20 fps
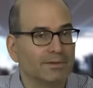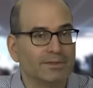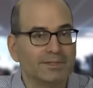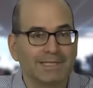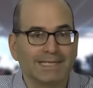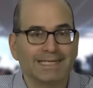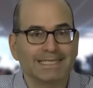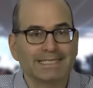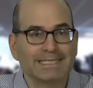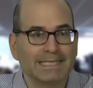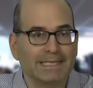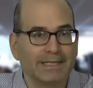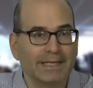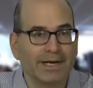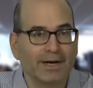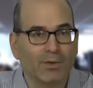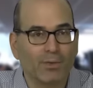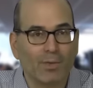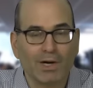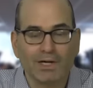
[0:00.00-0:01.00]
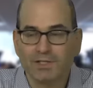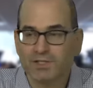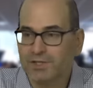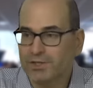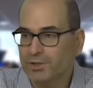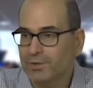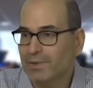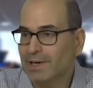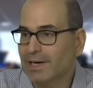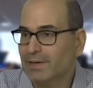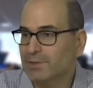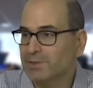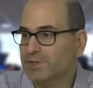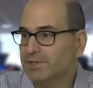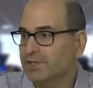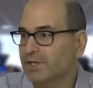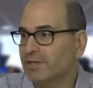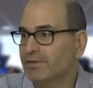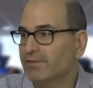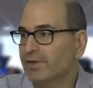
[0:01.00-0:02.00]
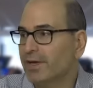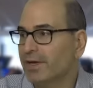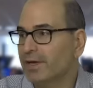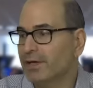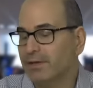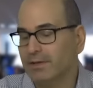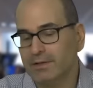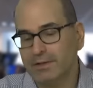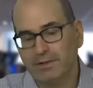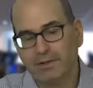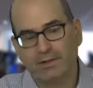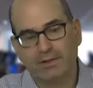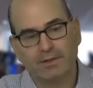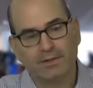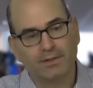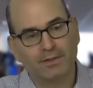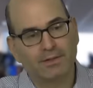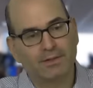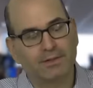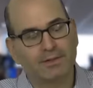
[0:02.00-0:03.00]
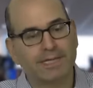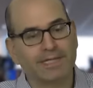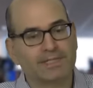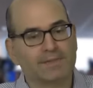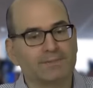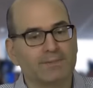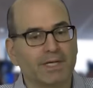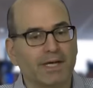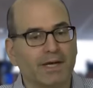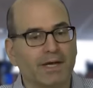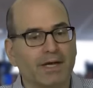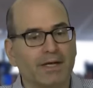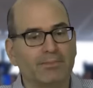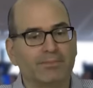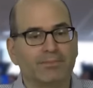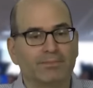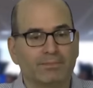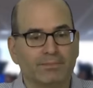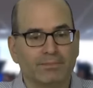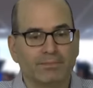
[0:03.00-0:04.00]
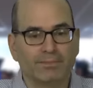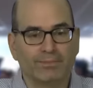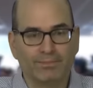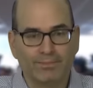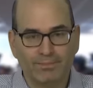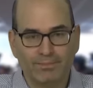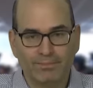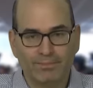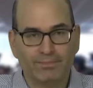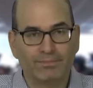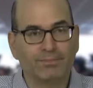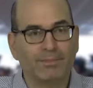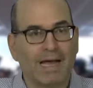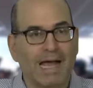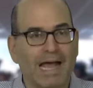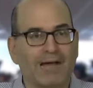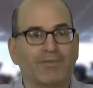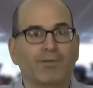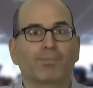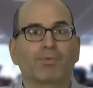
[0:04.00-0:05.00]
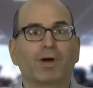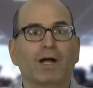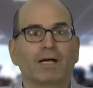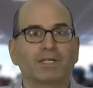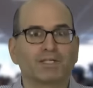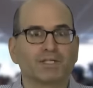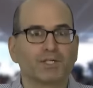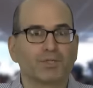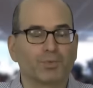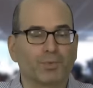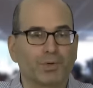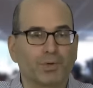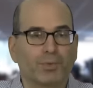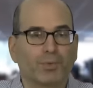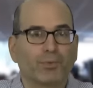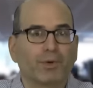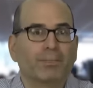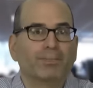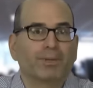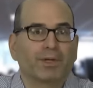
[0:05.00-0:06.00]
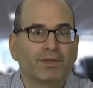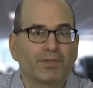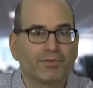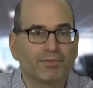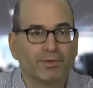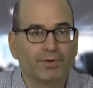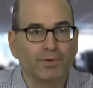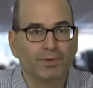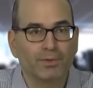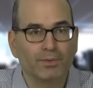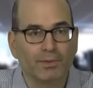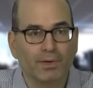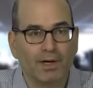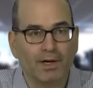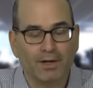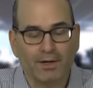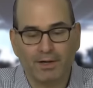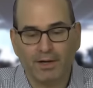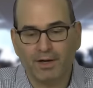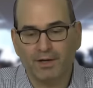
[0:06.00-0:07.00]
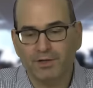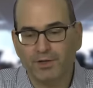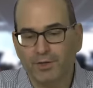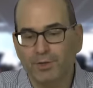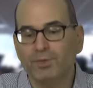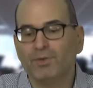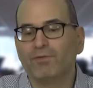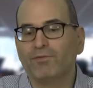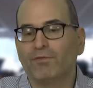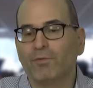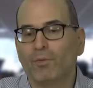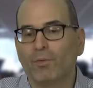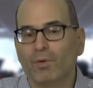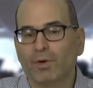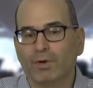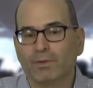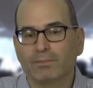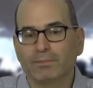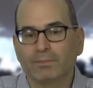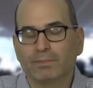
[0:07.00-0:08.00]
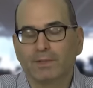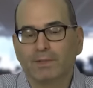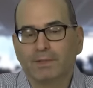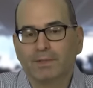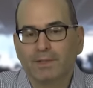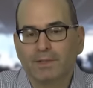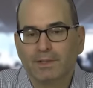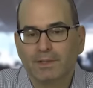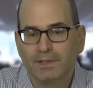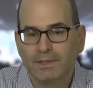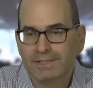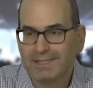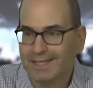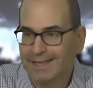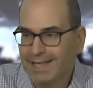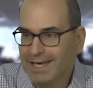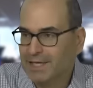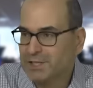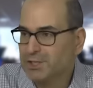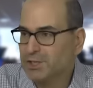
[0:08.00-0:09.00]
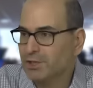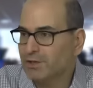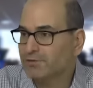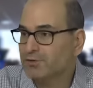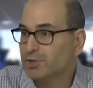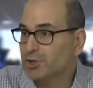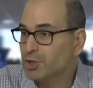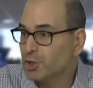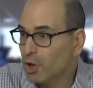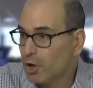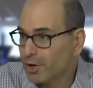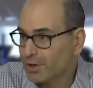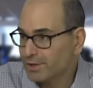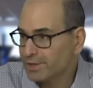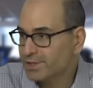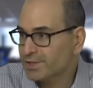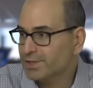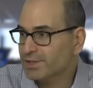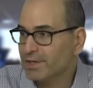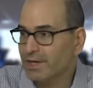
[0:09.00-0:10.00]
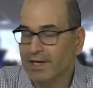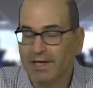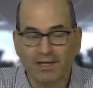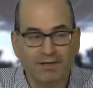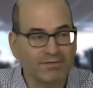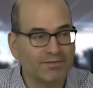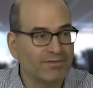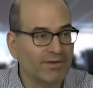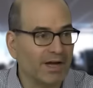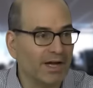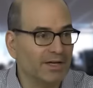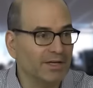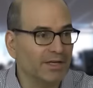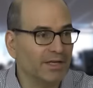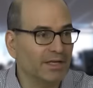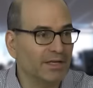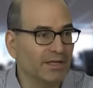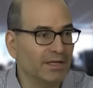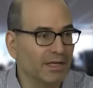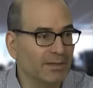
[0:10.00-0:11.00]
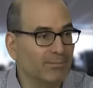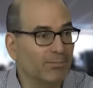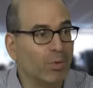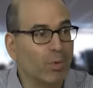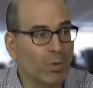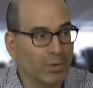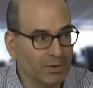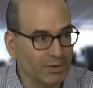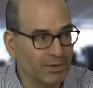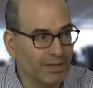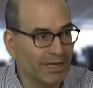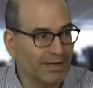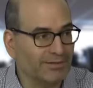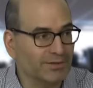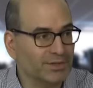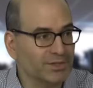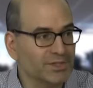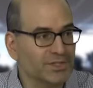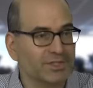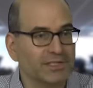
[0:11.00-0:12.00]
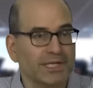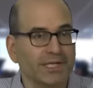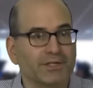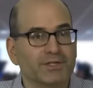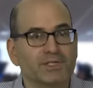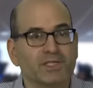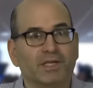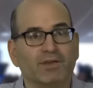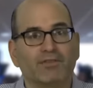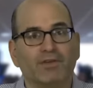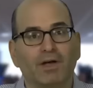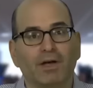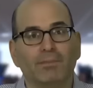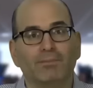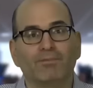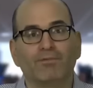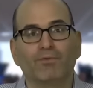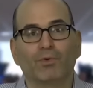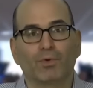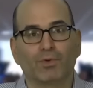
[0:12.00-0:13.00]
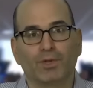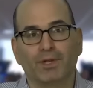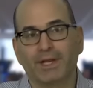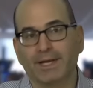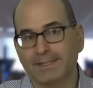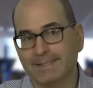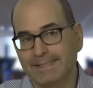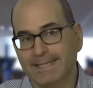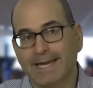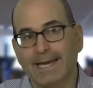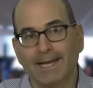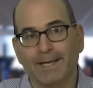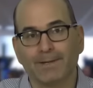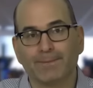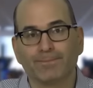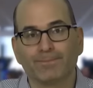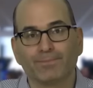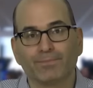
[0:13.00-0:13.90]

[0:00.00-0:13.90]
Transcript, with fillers: Instead of sitting there watching two hours of T V, take some time, have a process where you're ripping through a, a uniform selection of charts and finding important levels to set yourself up for the next day.